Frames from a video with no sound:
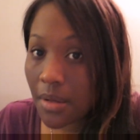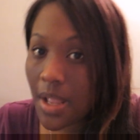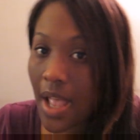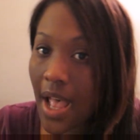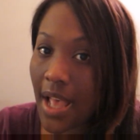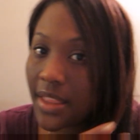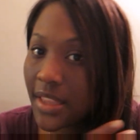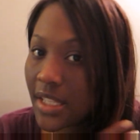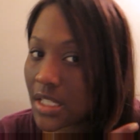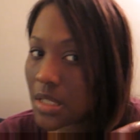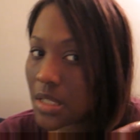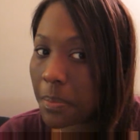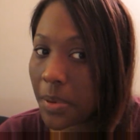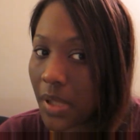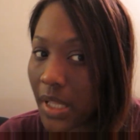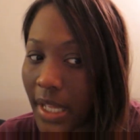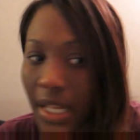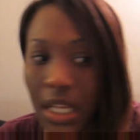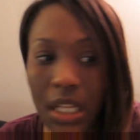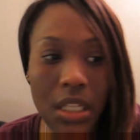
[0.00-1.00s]
had this
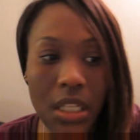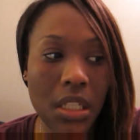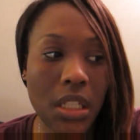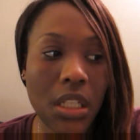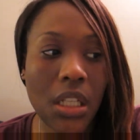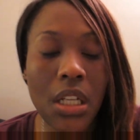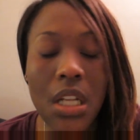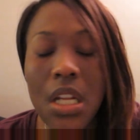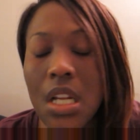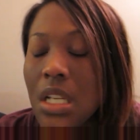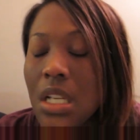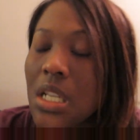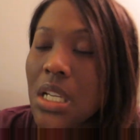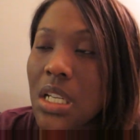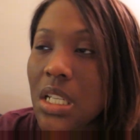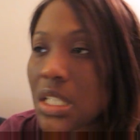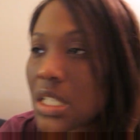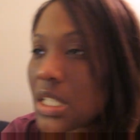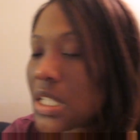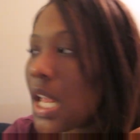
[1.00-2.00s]
plan to
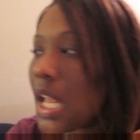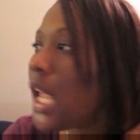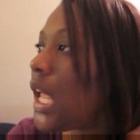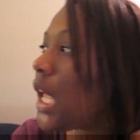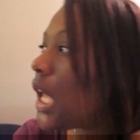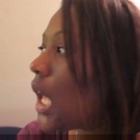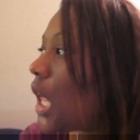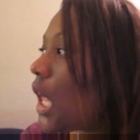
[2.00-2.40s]
just take